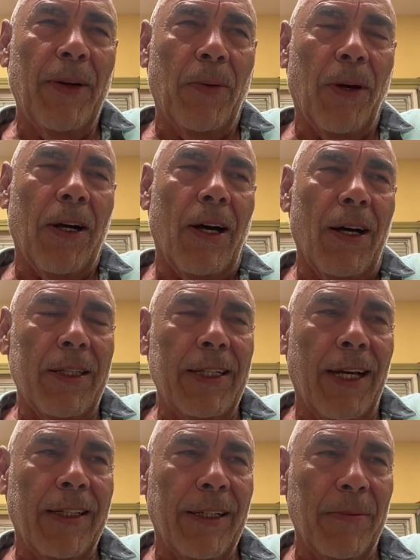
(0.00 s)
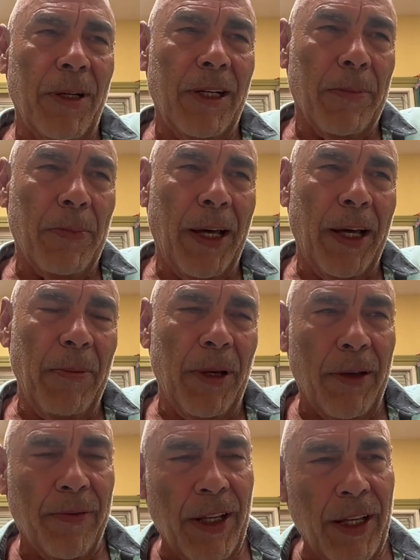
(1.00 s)
were contacting me to pay
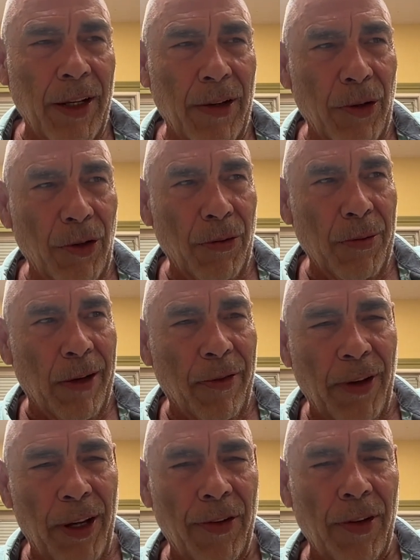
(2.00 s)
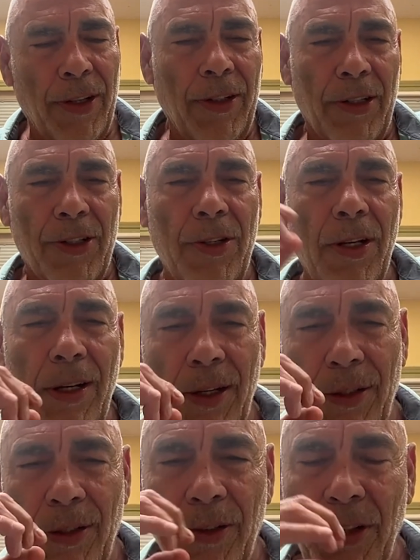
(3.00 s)
me if they could use my face on their
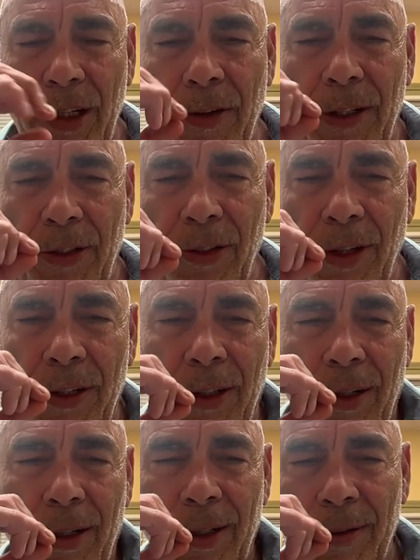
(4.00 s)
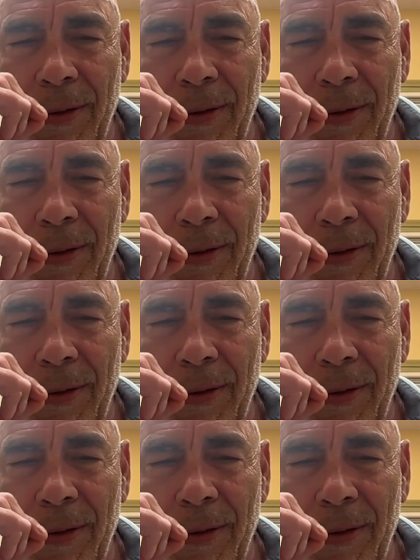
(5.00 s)
cigarettes, on their